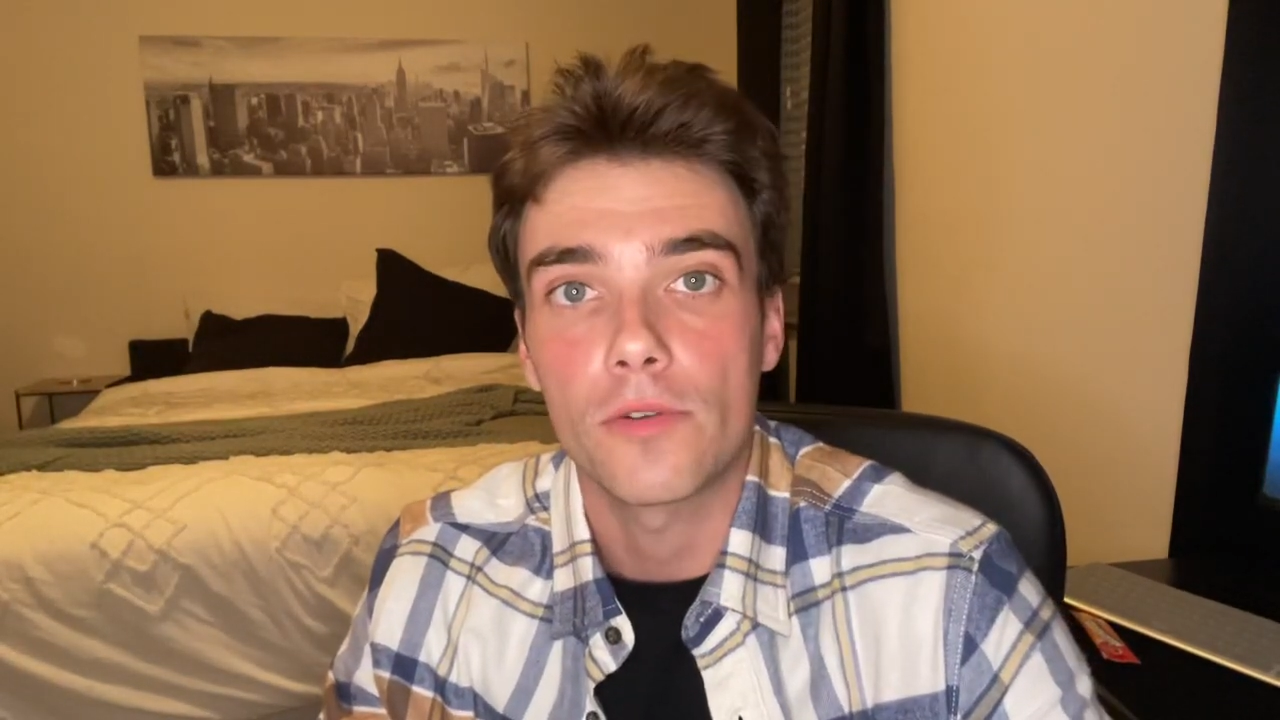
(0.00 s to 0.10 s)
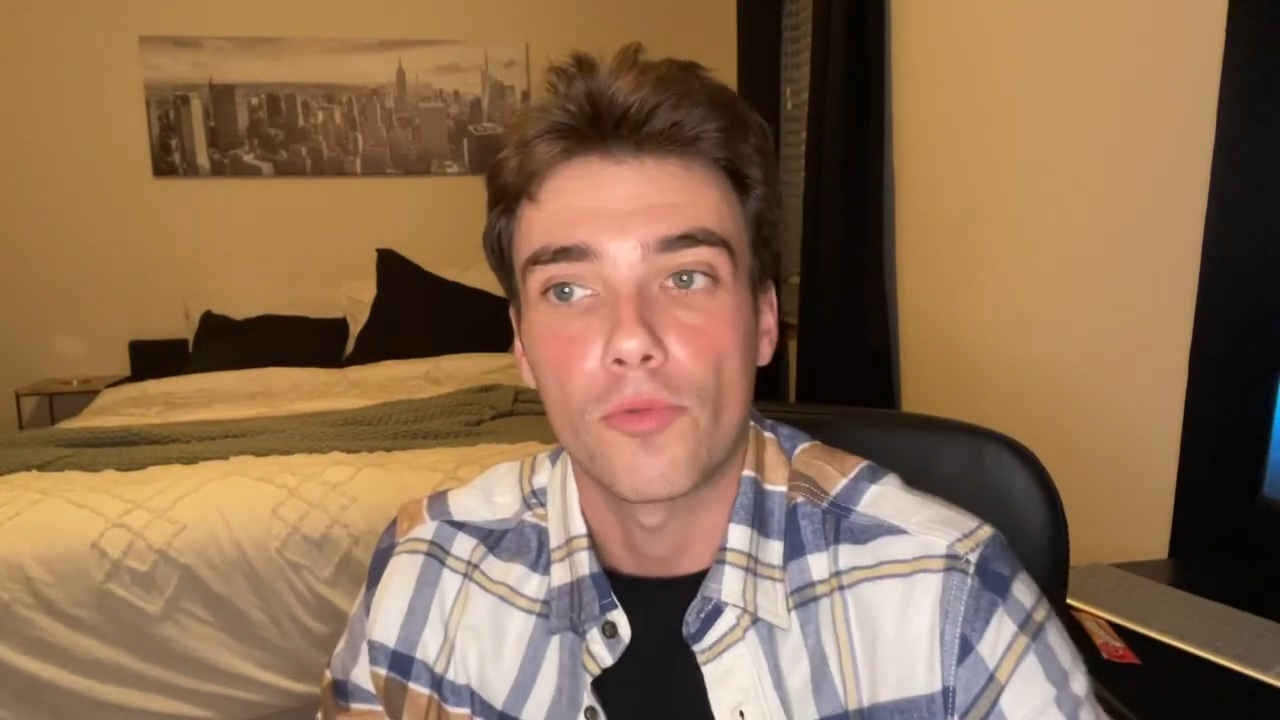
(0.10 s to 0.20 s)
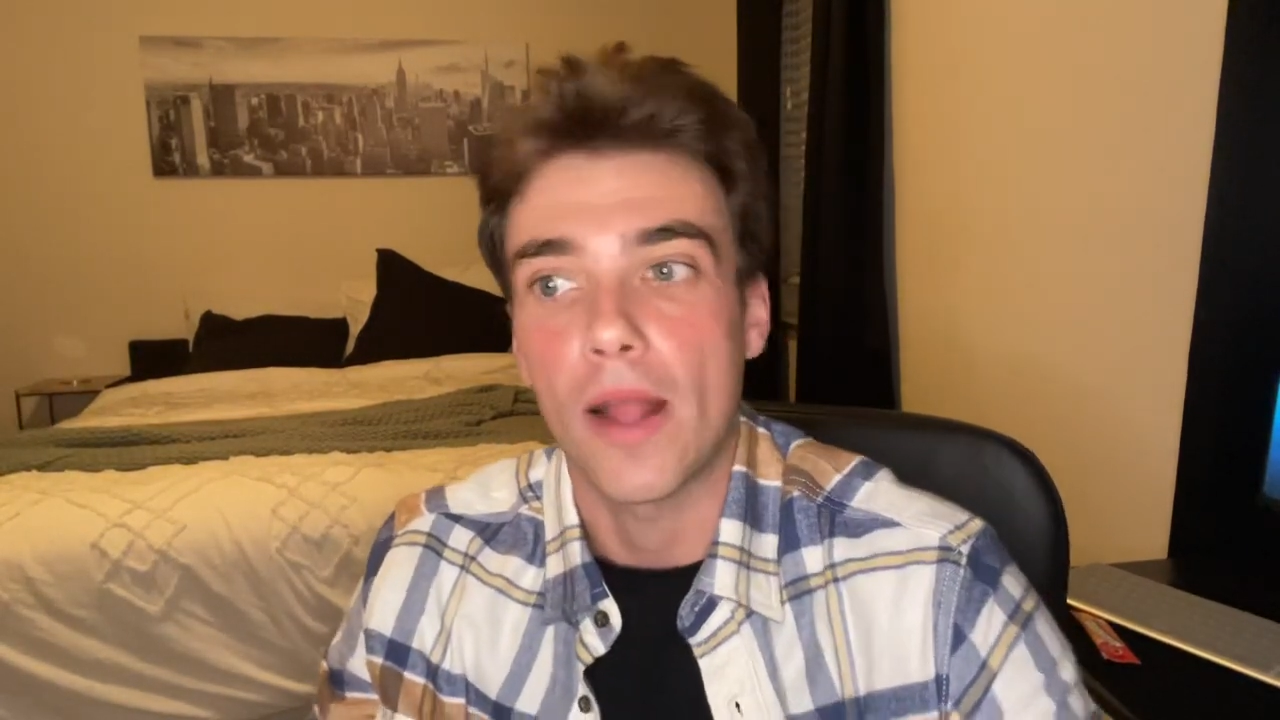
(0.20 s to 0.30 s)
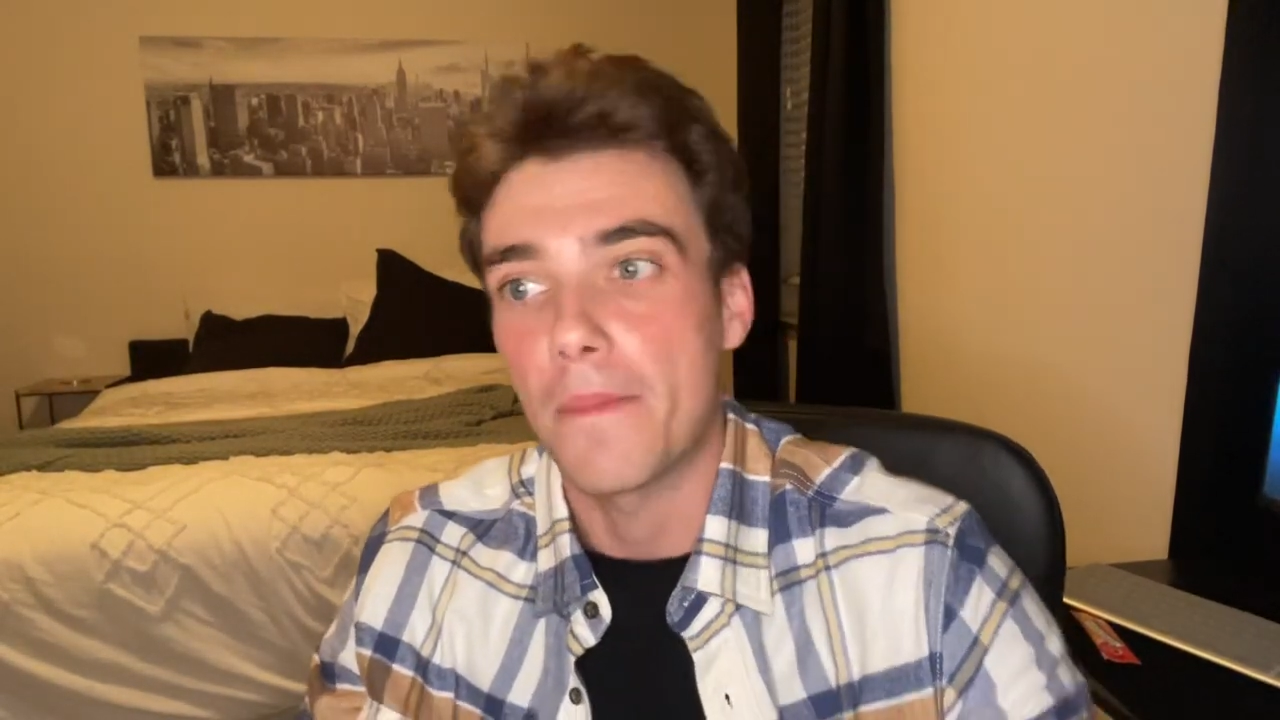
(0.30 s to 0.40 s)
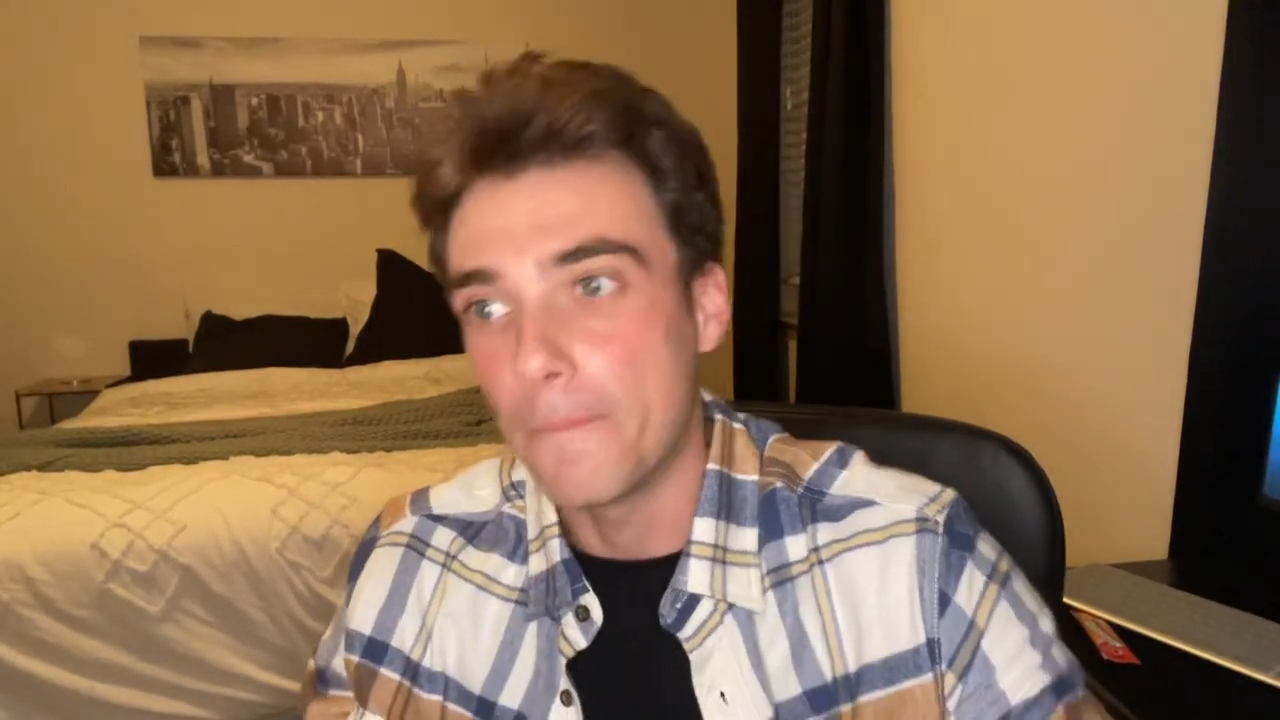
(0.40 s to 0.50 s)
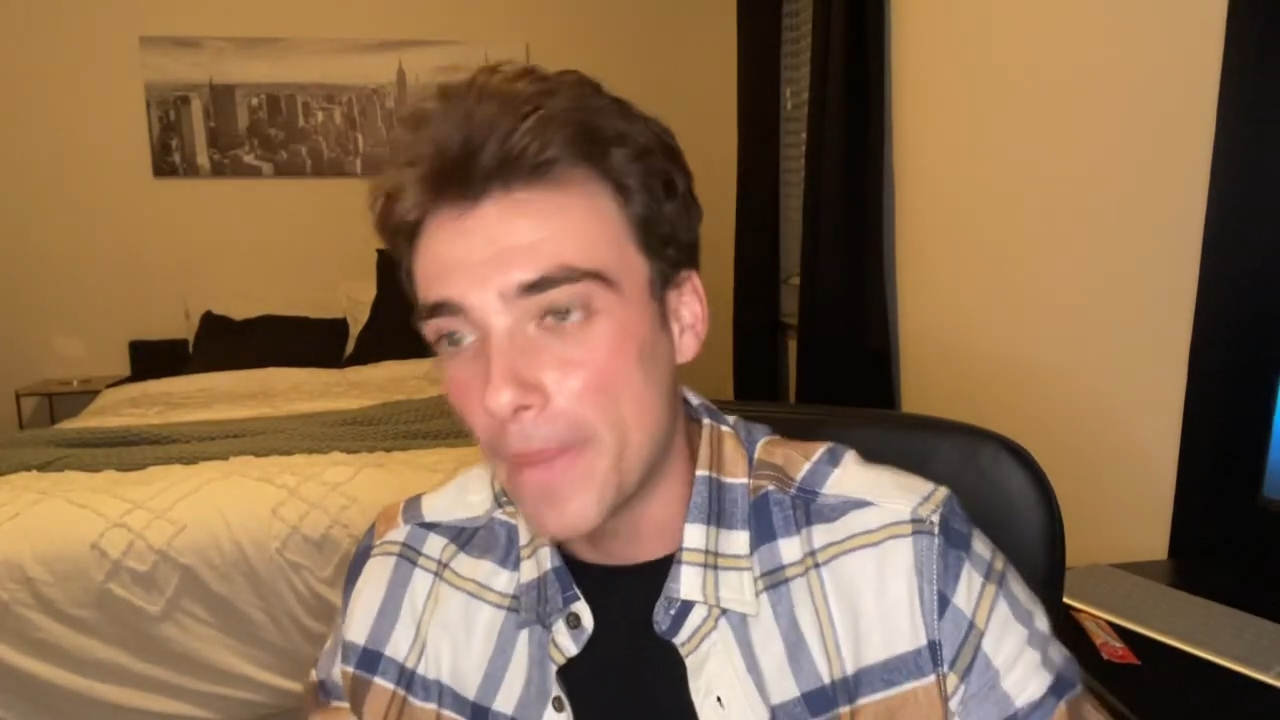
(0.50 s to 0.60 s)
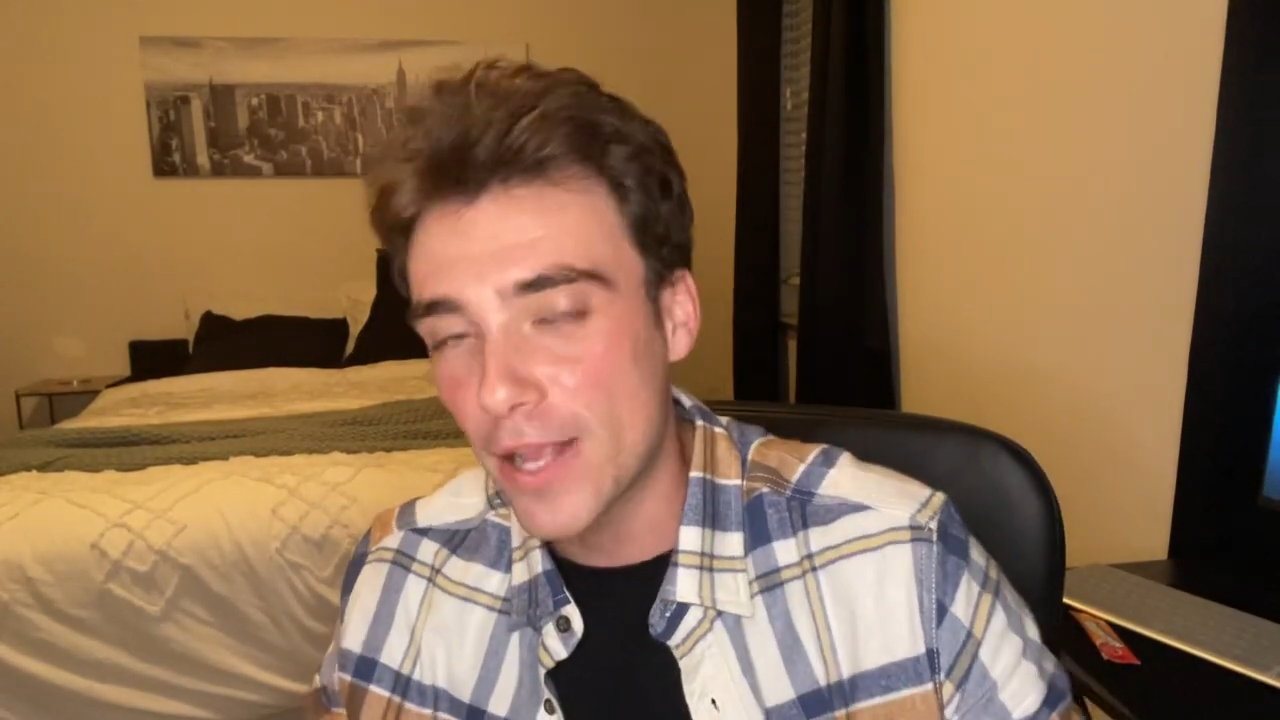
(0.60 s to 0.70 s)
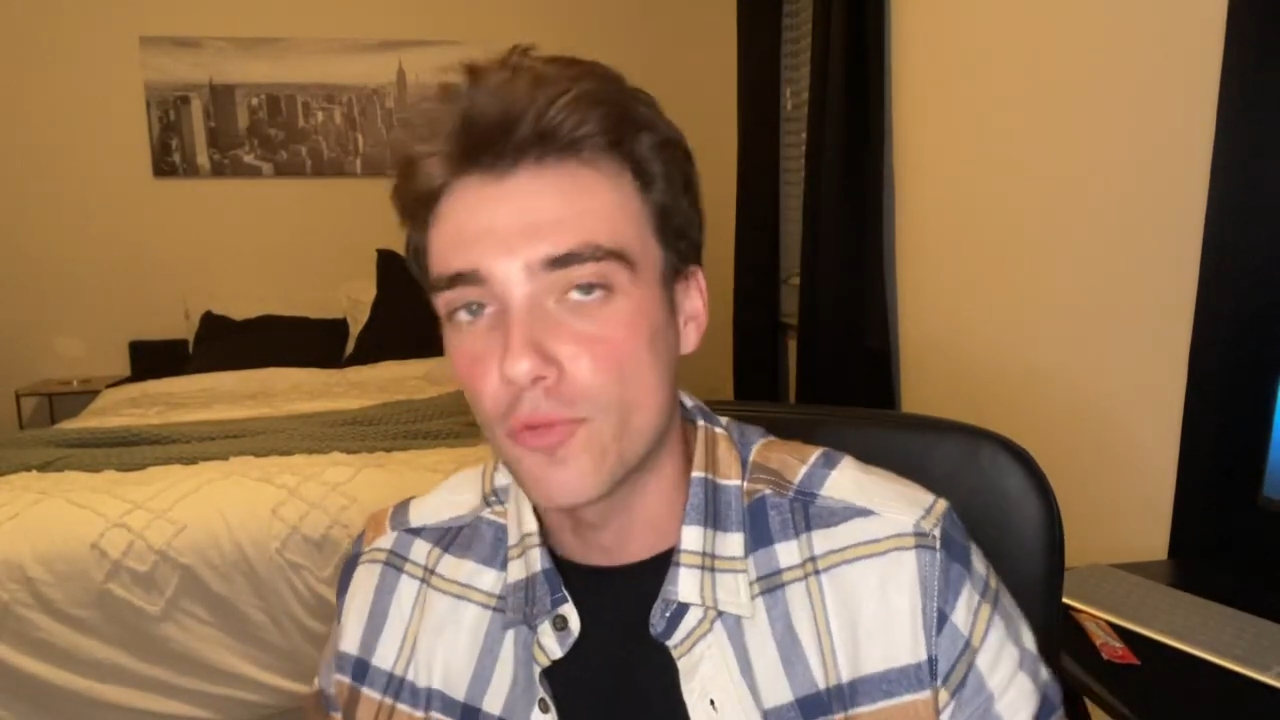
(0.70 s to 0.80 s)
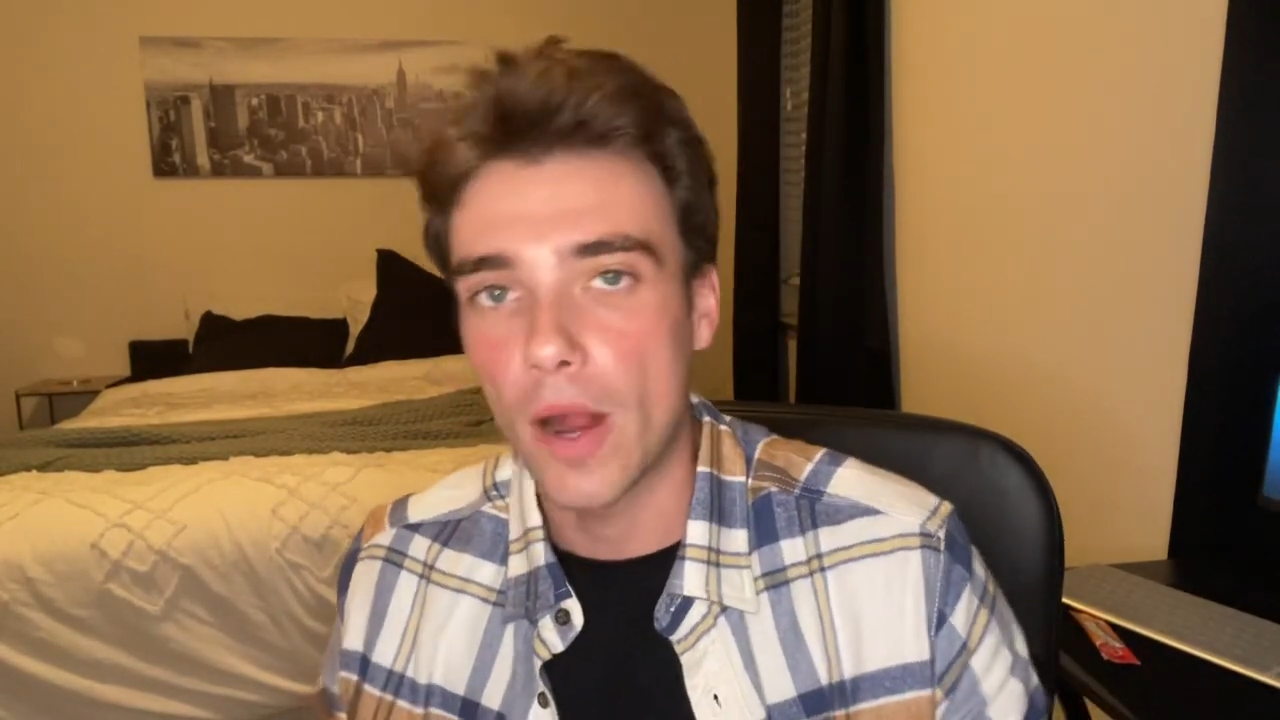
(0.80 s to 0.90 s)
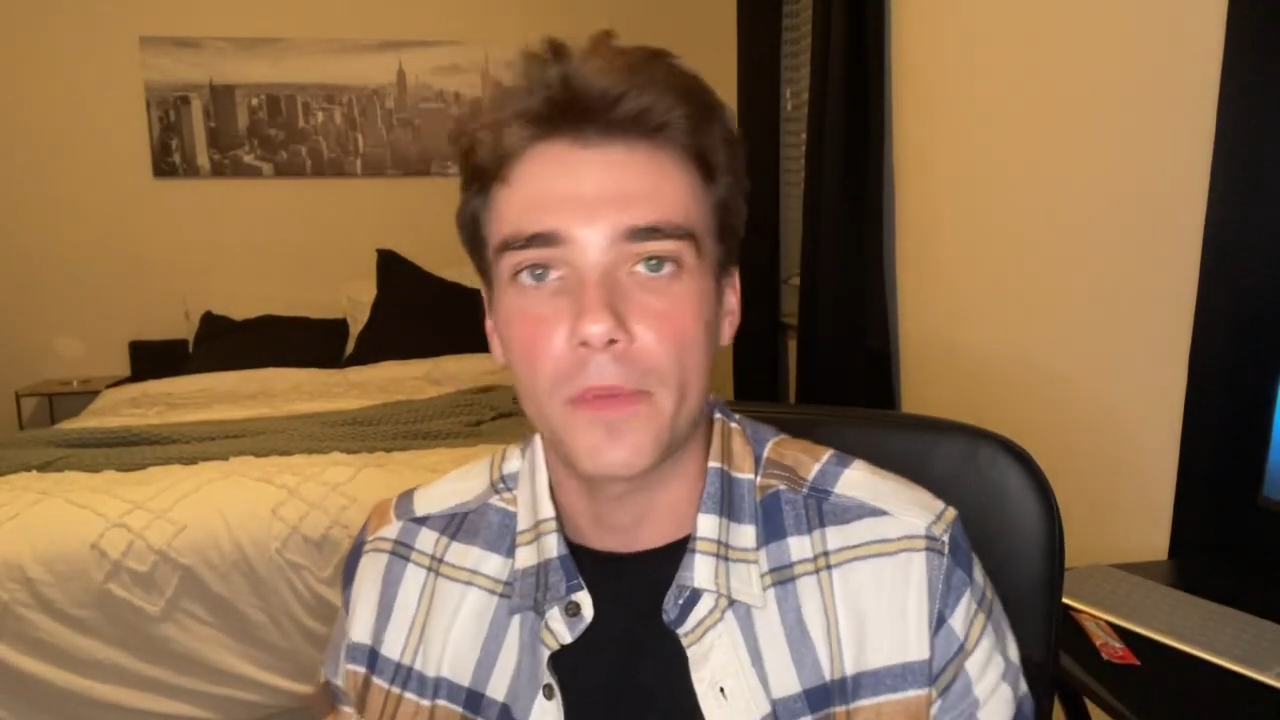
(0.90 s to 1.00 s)
Right,
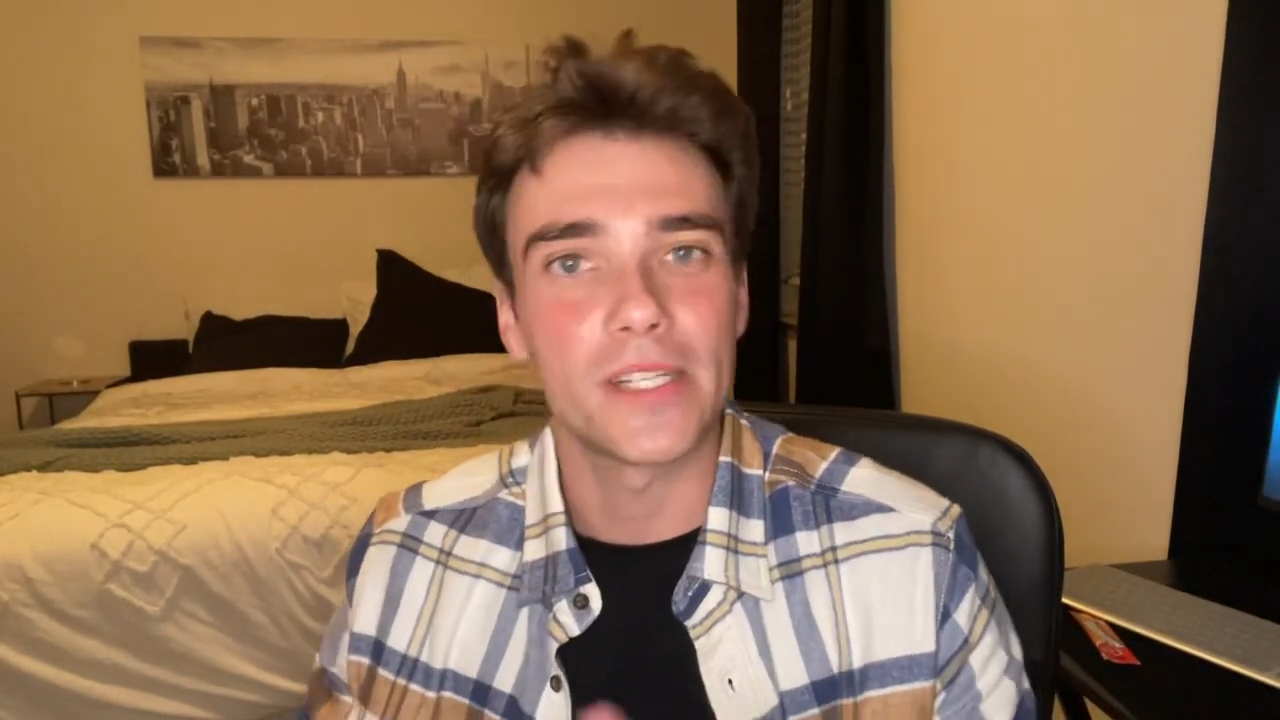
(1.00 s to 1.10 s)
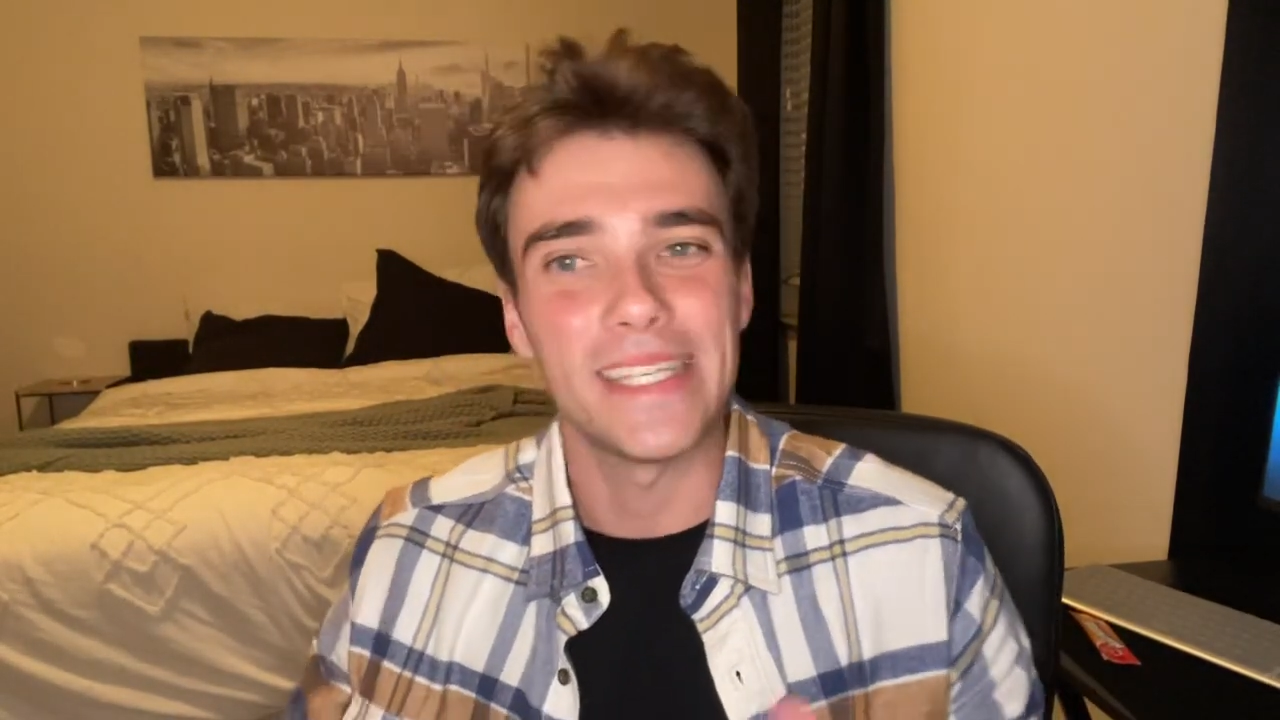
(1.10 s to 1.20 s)
Mike Remmers,